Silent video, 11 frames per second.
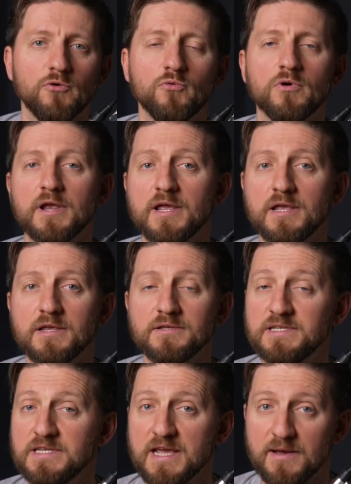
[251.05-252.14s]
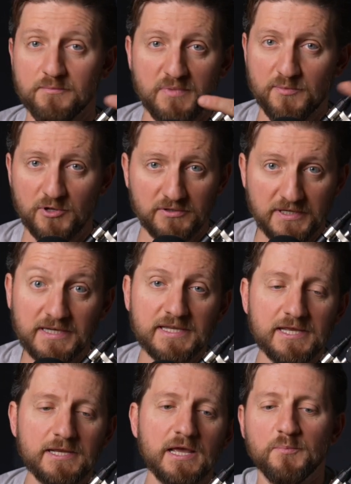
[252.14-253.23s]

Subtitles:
or a DM, maybe on LinkedIn,